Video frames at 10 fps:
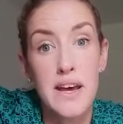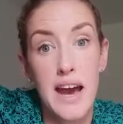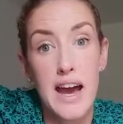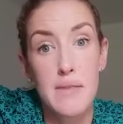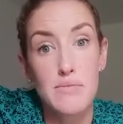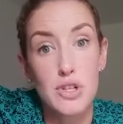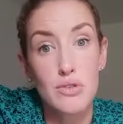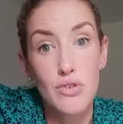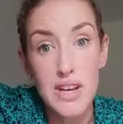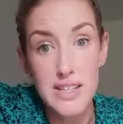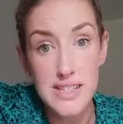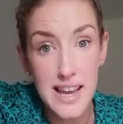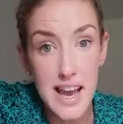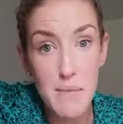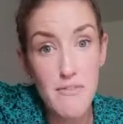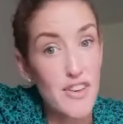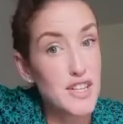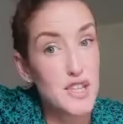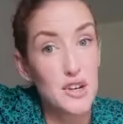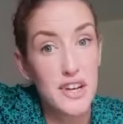Um, so great to see him
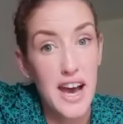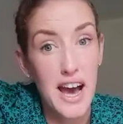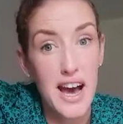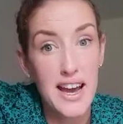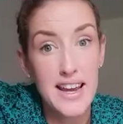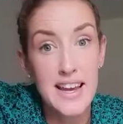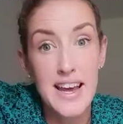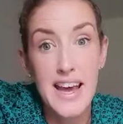finishing on a high,